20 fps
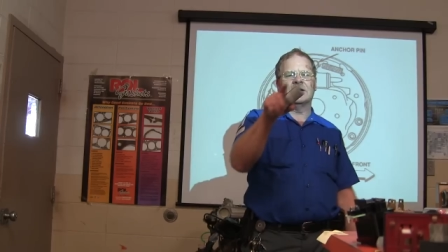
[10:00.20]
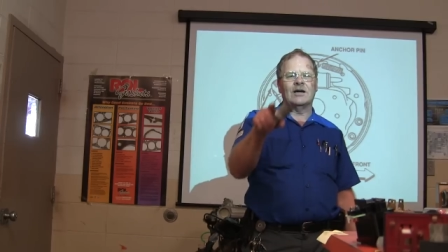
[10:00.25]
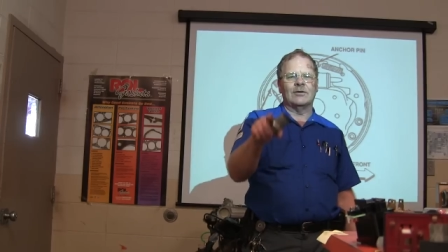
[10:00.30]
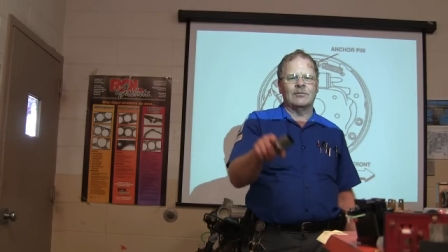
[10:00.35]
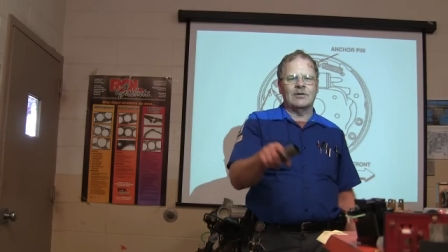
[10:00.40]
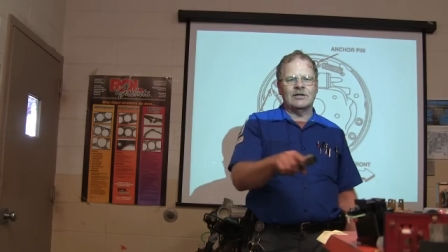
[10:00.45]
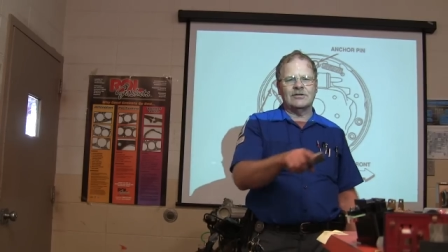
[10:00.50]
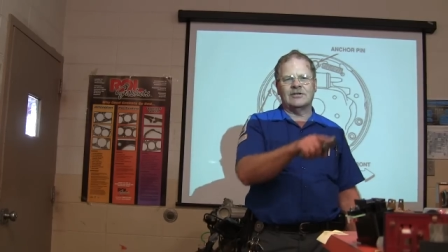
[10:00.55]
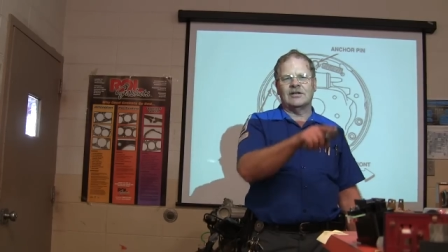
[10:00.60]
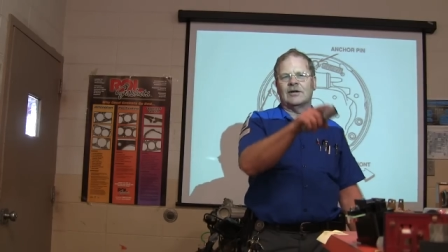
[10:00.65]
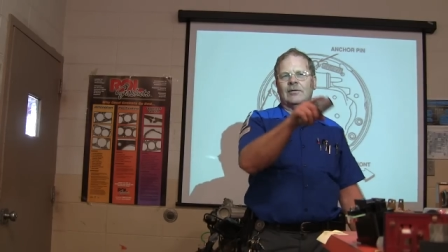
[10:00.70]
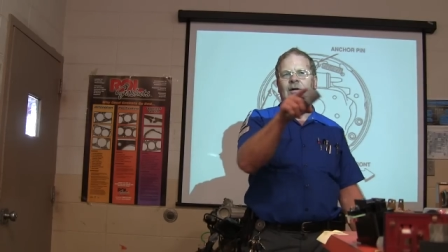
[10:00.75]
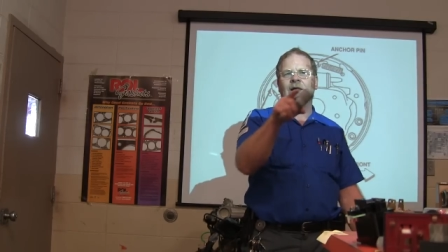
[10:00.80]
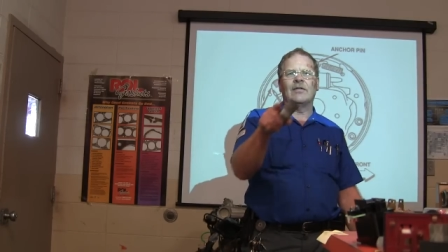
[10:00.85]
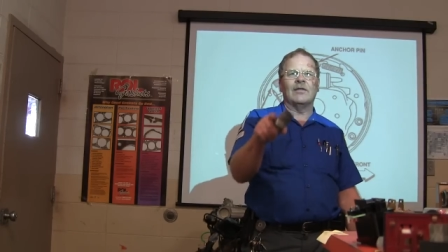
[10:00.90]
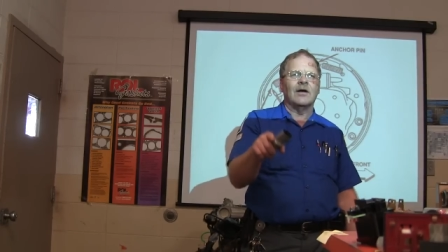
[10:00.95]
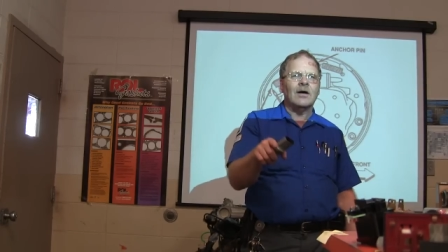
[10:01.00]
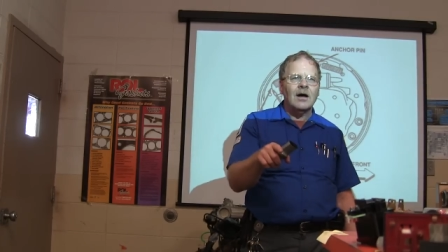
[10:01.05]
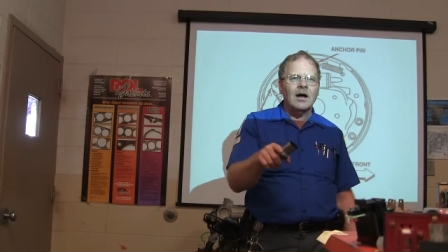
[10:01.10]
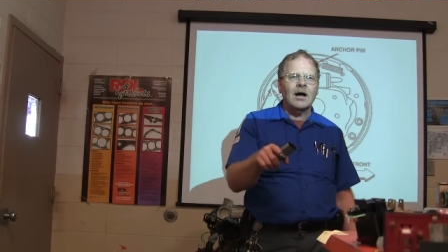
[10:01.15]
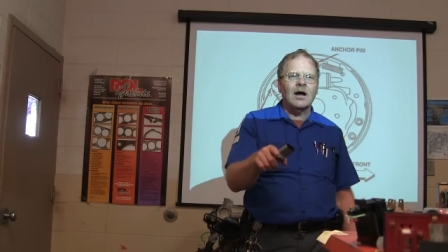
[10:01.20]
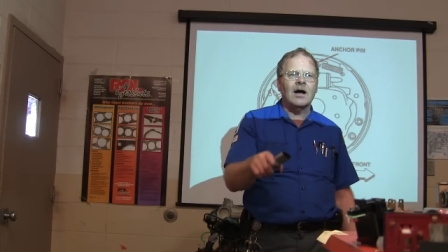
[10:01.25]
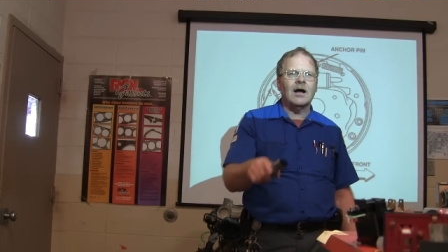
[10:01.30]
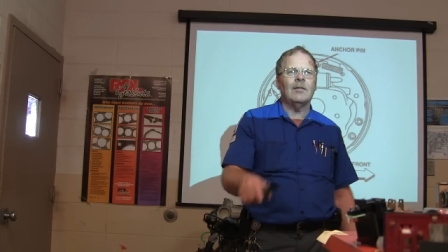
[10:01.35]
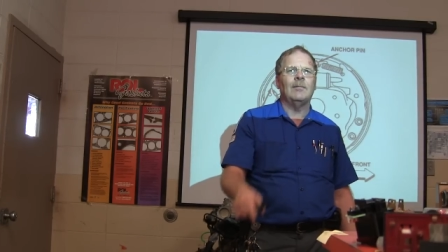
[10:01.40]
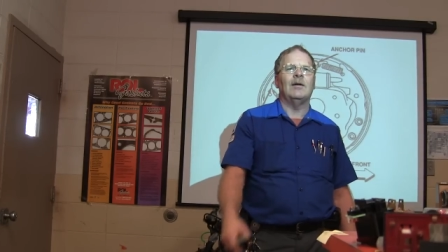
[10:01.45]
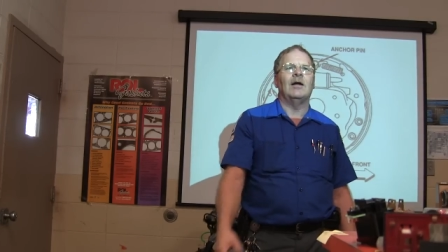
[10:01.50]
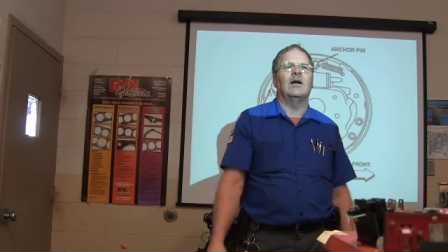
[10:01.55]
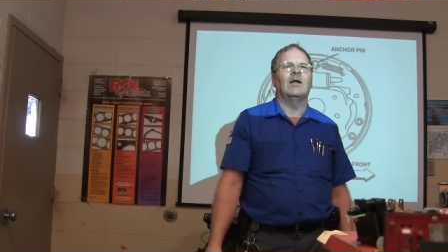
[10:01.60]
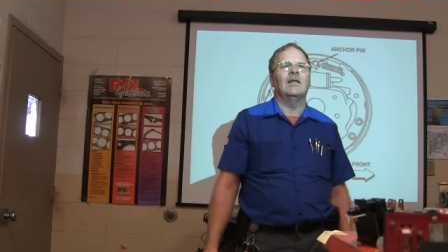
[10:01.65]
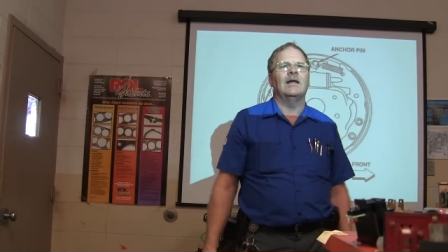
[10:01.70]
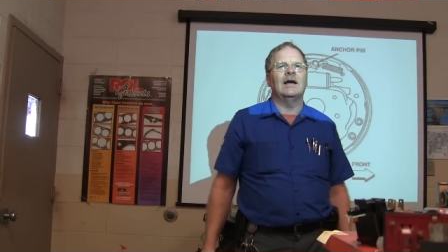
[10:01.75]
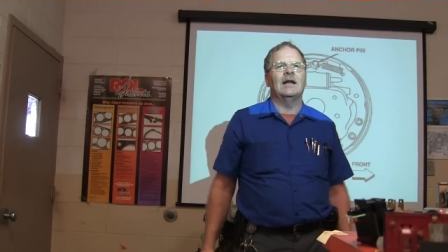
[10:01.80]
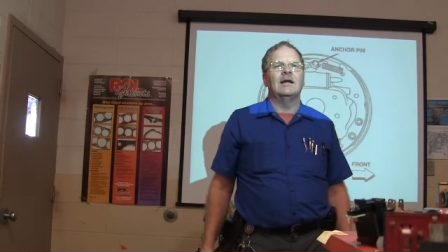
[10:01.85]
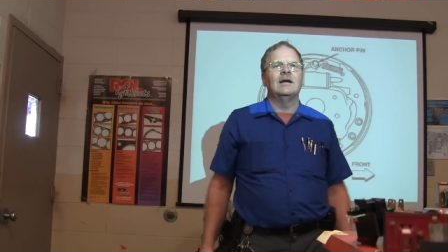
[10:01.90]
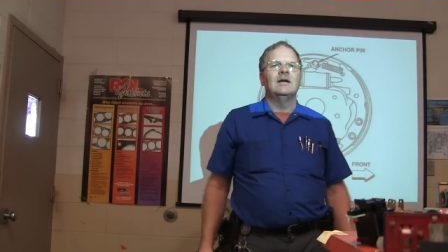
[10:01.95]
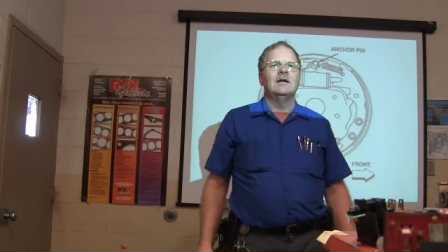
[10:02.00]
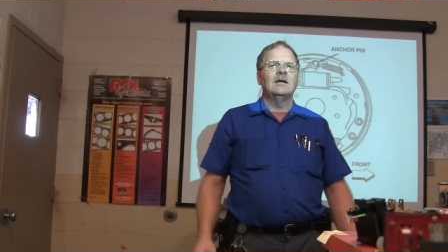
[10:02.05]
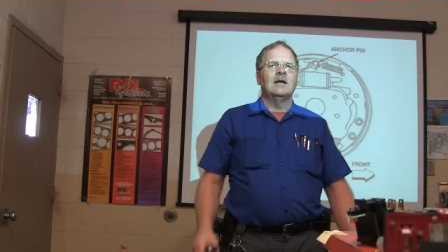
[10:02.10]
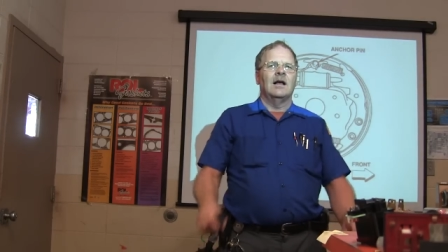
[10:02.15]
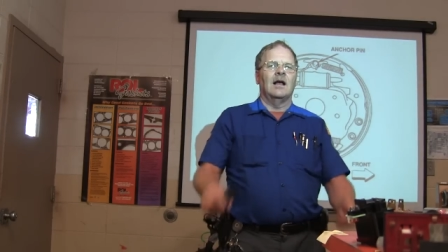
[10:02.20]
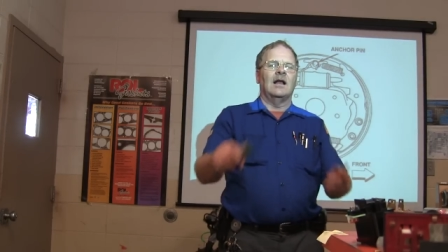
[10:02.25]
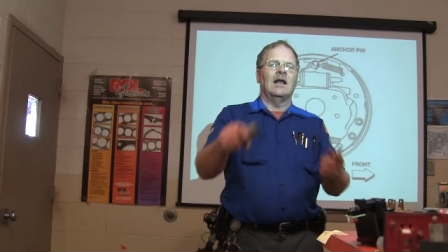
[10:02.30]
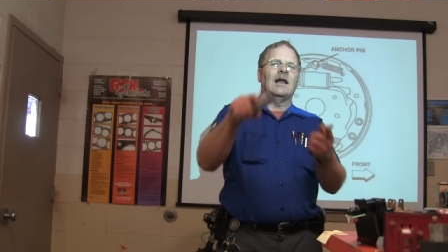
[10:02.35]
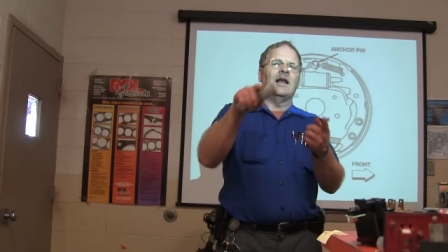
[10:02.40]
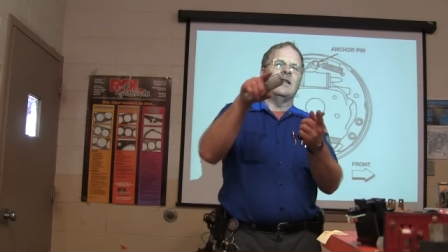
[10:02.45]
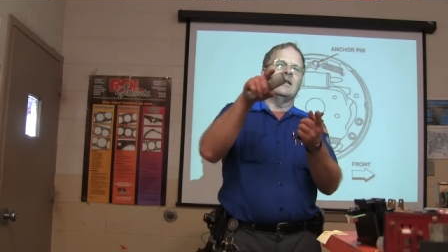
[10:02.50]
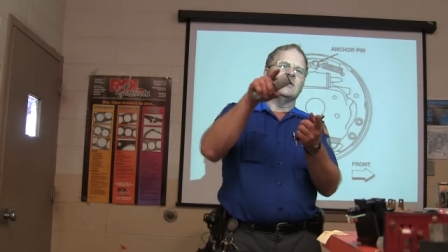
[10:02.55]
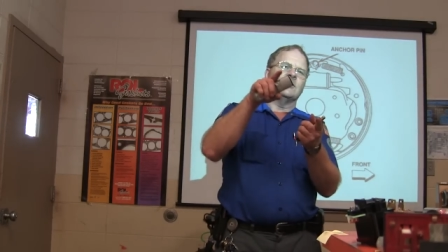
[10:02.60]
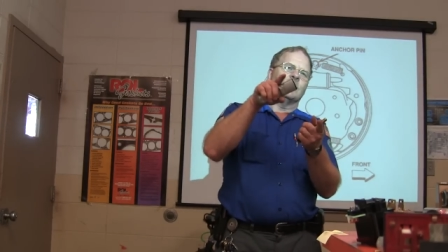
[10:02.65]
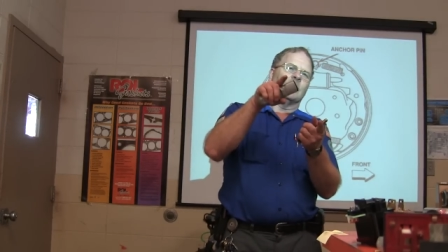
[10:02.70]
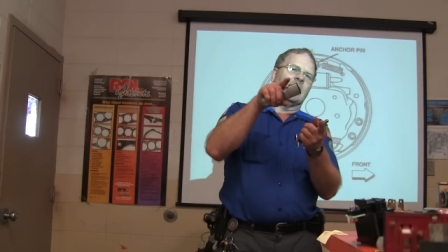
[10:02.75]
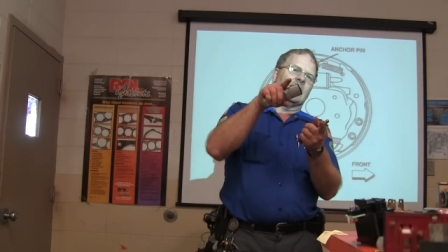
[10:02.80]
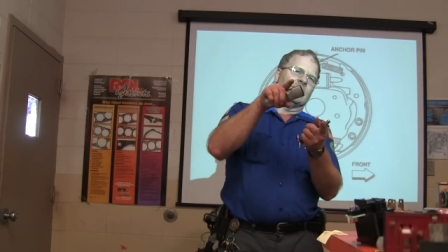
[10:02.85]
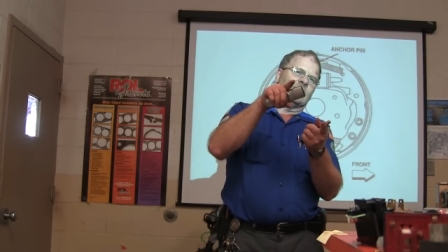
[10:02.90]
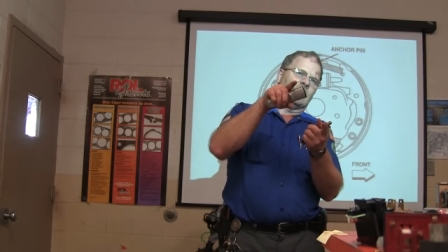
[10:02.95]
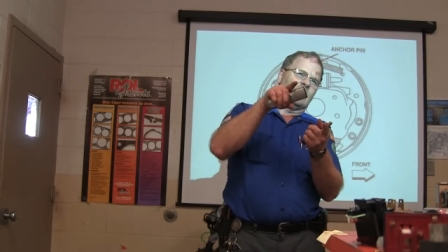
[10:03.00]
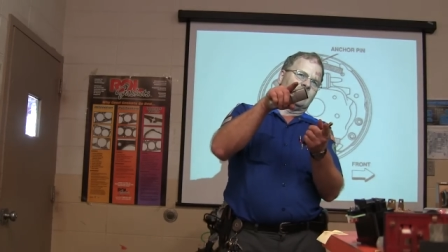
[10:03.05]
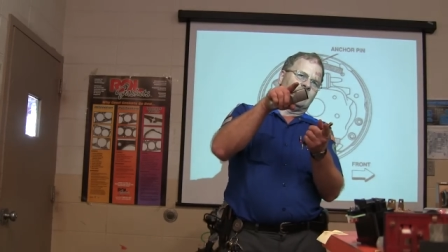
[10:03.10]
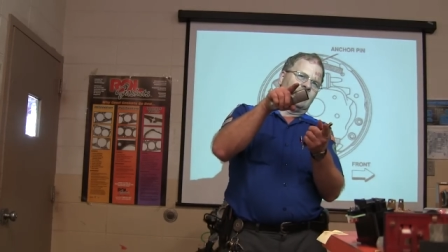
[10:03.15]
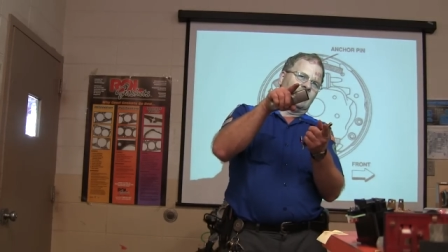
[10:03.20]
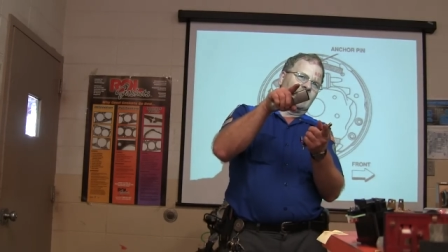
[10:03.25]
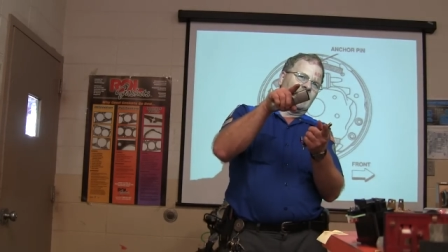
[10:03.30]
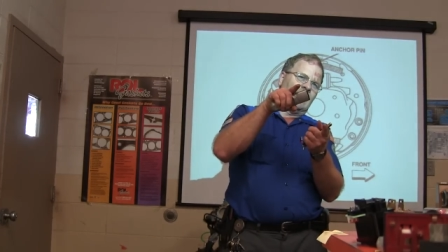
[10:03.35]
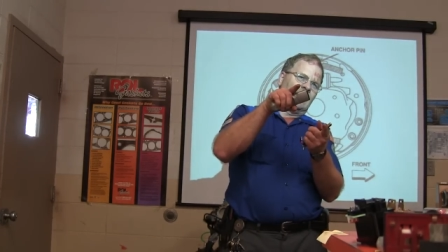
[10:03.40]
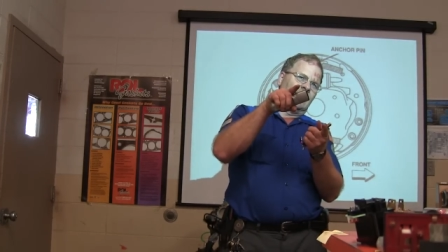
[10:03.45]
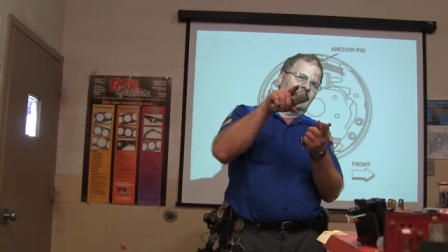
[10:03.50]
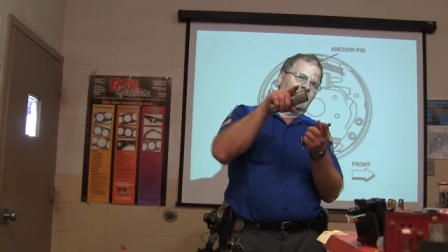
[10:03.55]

get rusted around the hub and all that. A lot of these brake drums have got